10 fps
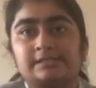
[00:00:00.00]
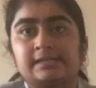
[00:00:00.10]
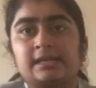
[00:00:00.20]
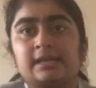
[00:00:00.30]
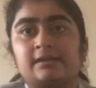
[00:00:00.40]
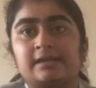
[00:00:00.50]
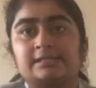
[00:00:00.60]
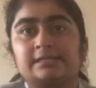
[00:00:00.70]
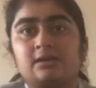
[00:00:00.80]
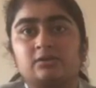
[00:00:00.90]
arising
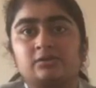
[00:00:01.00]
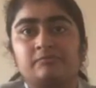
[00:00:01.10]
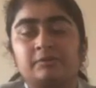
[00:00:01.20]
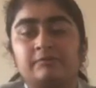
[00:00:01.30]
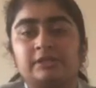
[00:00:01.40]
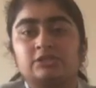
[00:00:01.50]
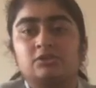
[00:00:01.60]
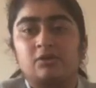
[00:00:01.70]
out of provision on